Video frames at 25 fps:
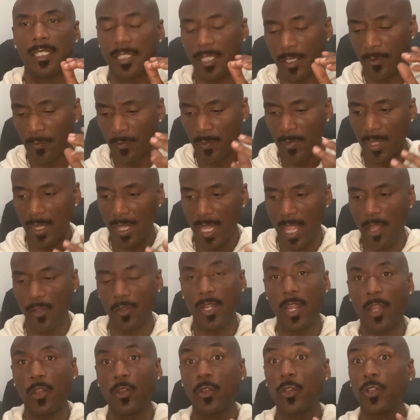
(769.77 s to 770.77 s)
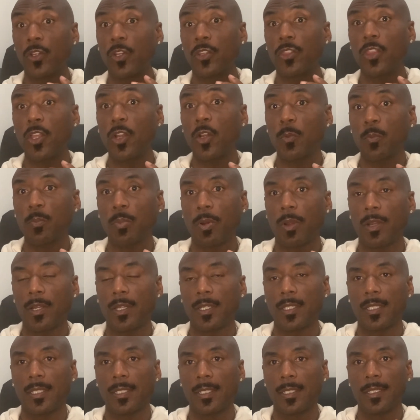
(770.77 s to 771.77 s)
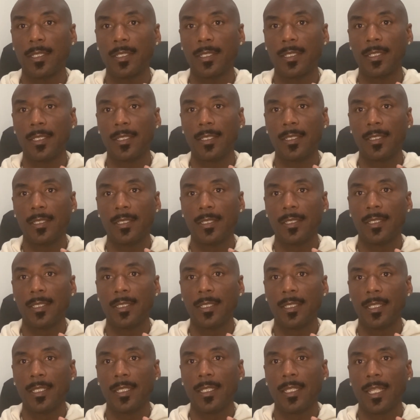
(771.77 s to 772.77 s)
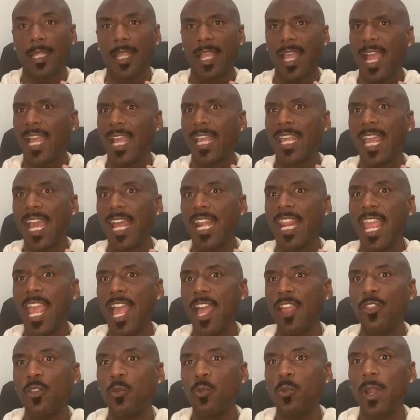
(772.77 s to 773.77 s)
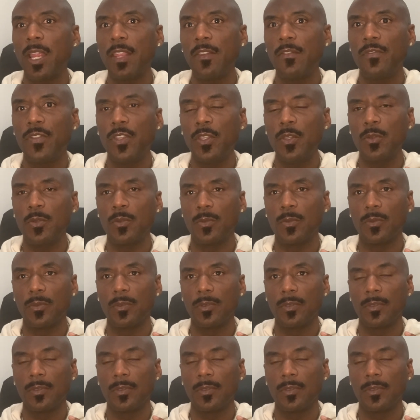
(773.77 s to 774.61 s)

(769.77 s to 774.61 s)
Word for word: See, now I'm down here in the third part. I got to have the right view.